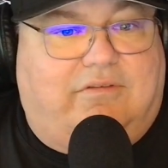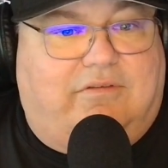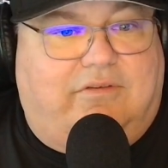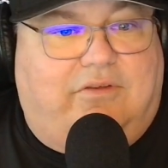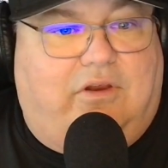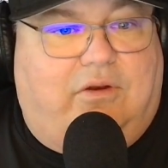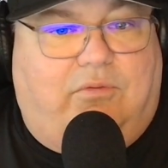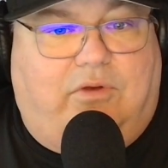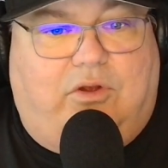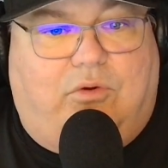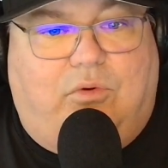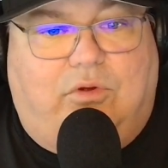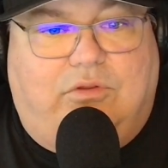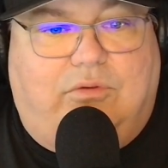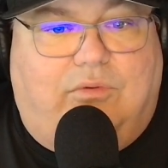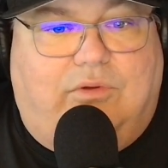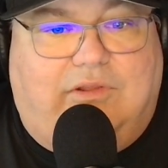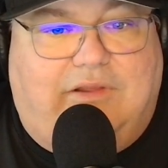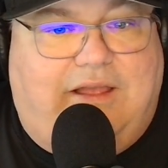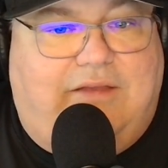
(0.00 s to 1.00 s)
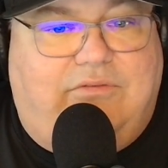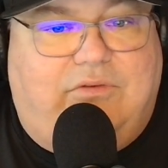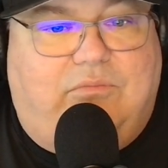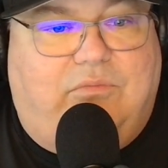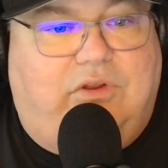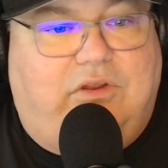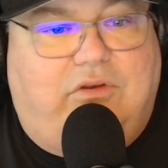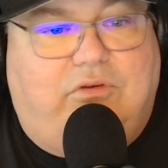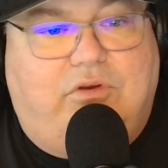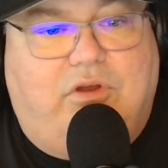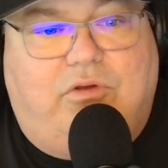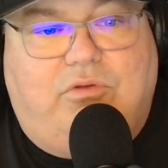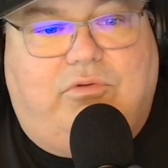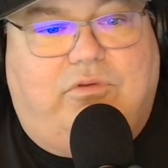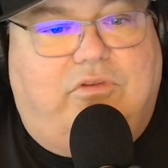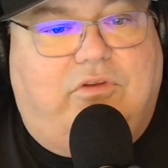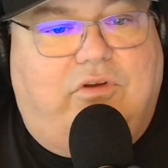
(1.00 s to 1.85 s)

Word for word: you know, and going to 11 when you know that